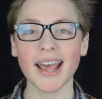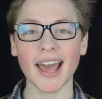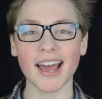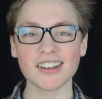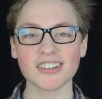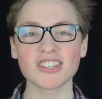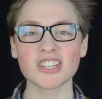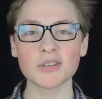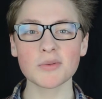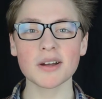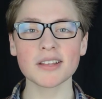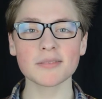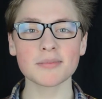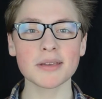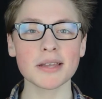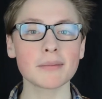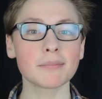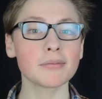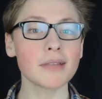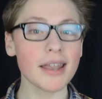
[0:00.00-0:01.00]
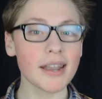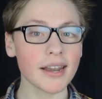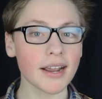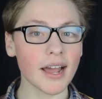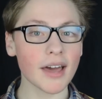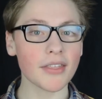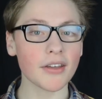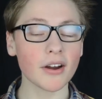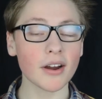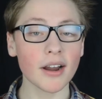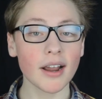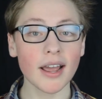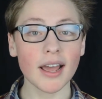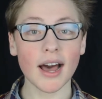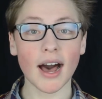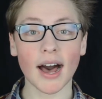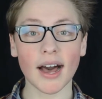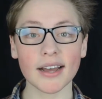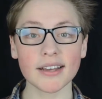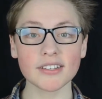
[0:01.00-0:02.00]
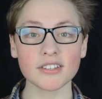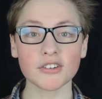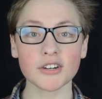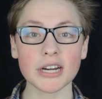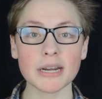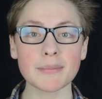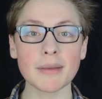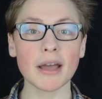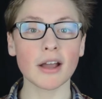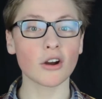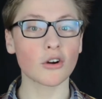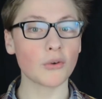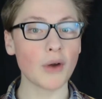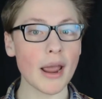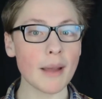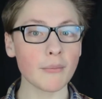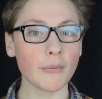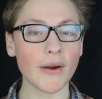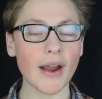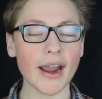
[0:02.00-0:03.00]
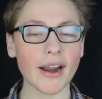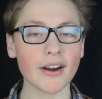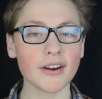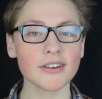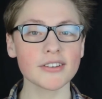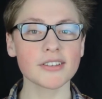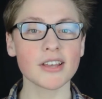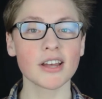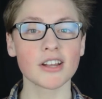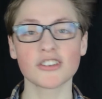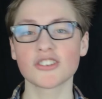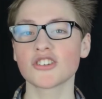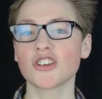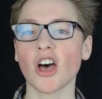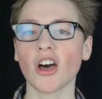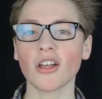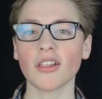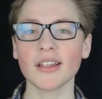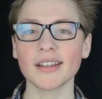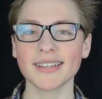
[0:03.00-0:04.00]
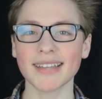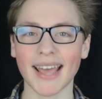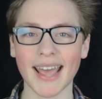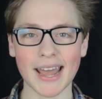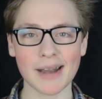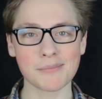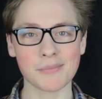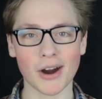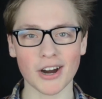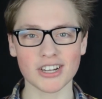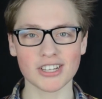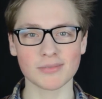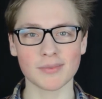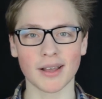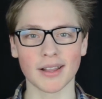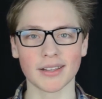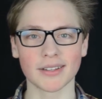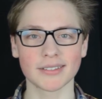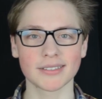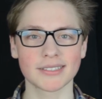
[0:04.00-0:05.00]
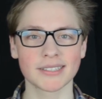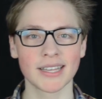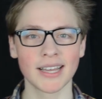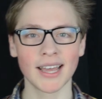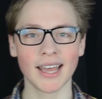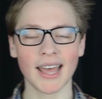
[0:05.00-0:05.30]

and she wants me to blend together ice cream, graham crackers, chocolate, and marshmallows.